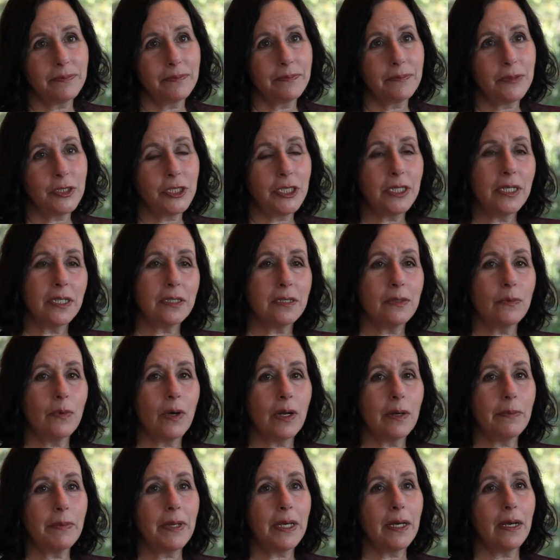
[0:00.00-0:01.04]
She doesn't
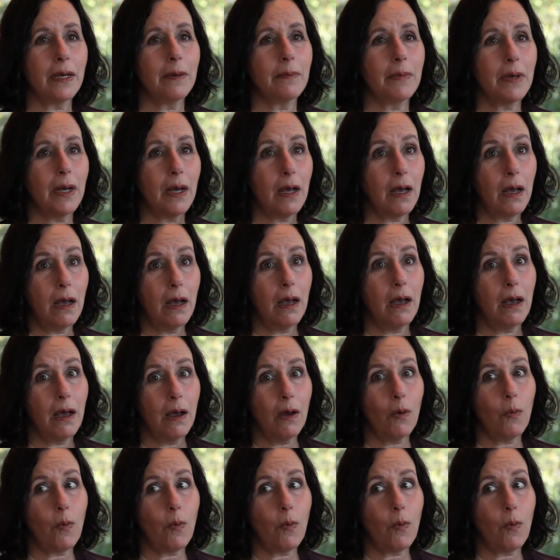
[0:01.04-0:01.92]
want to become a